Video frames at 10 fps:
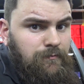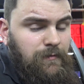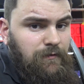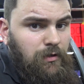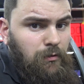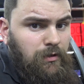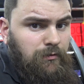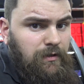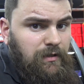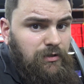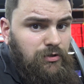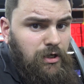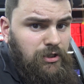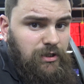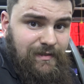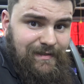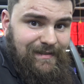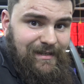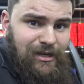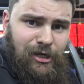If you don't want to read the instructions,
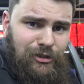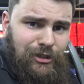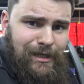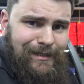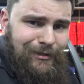I'll show you how to